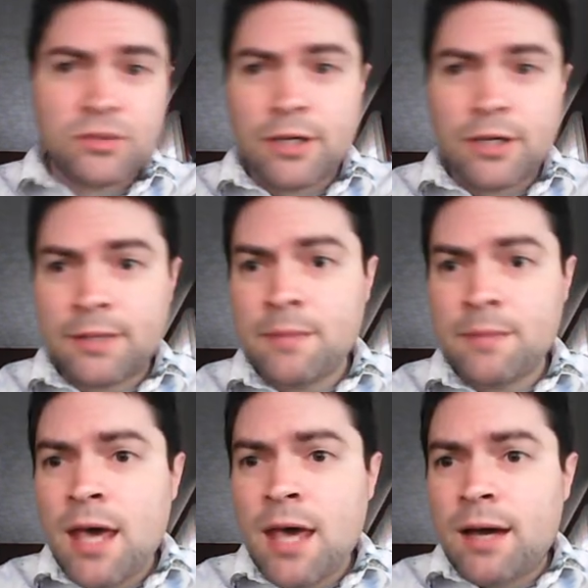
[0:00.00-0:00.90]
running,
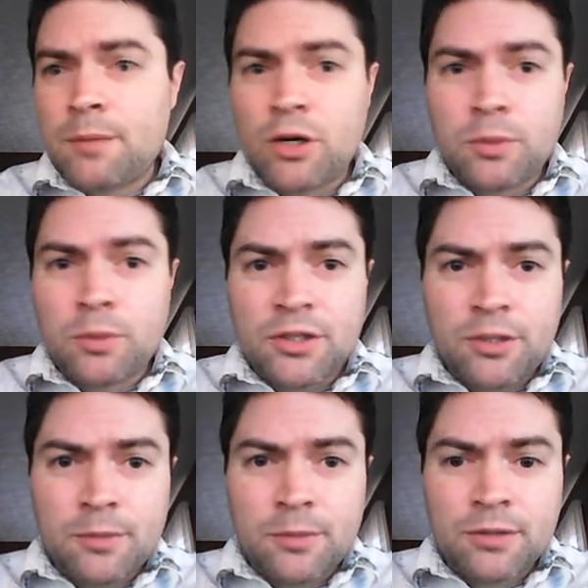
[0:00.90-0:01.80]
I'm going to open the
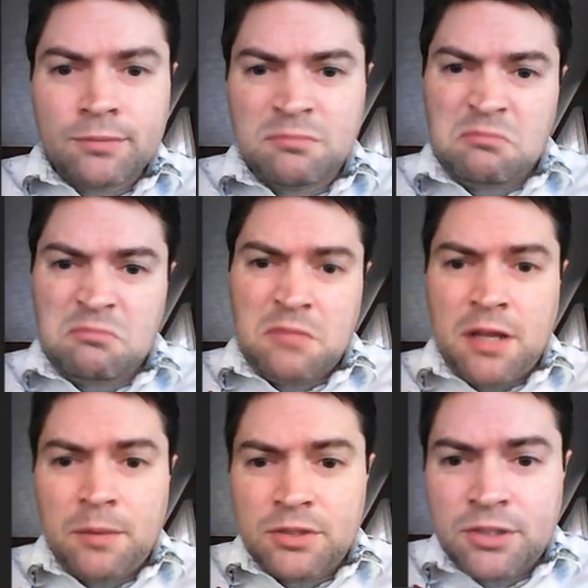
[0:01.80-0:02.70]
terminal, and
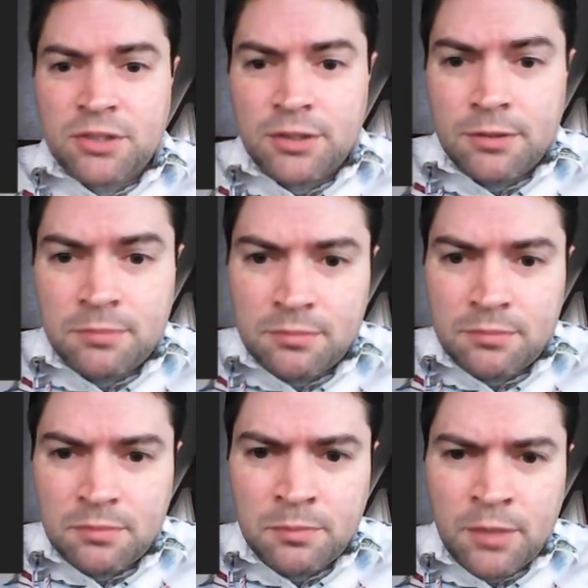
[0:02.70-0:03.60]
I'm just going to
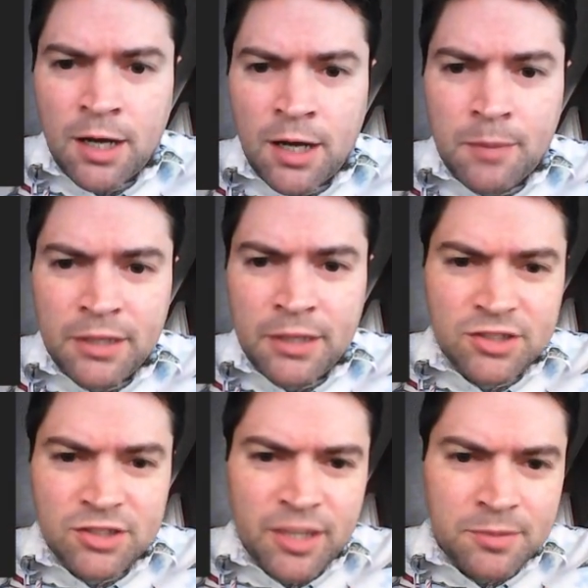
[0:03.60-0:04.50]
copy in the
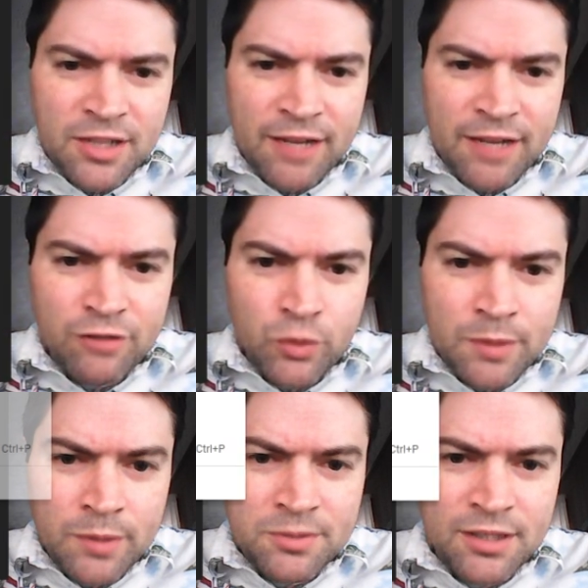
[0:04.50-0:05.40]
steps they have on their
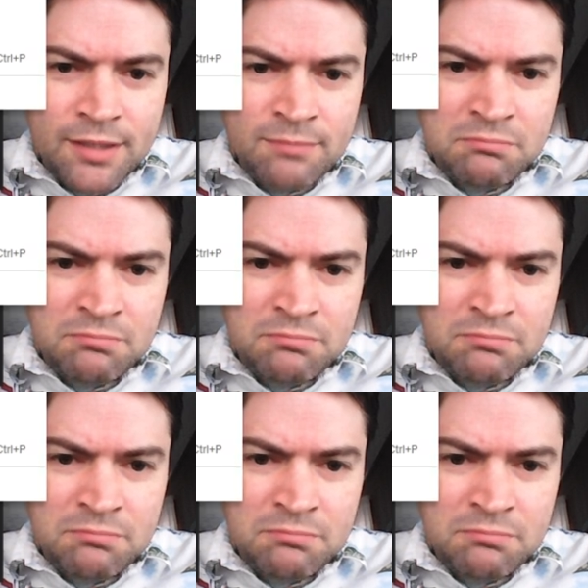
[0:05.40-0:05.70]
website.